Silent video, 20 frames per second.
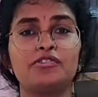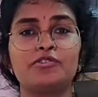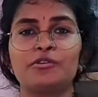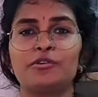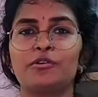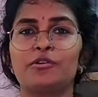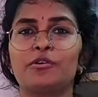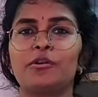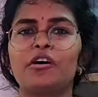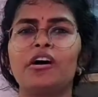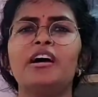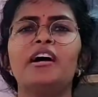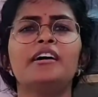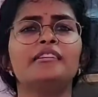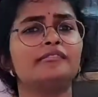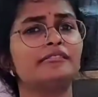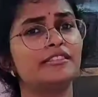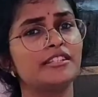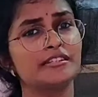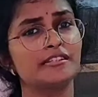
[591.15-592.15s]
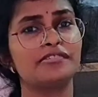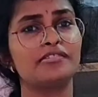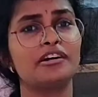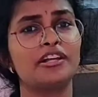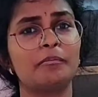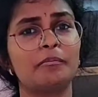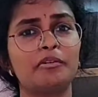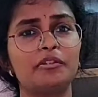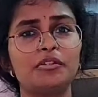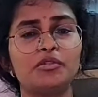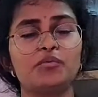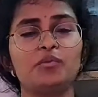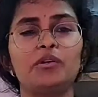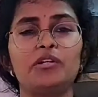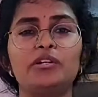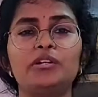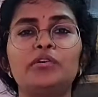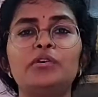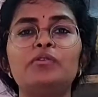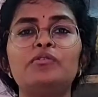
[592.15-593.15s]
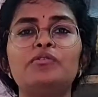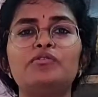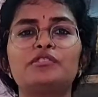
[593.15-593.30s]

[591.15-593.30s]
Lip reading: So this is all about this video.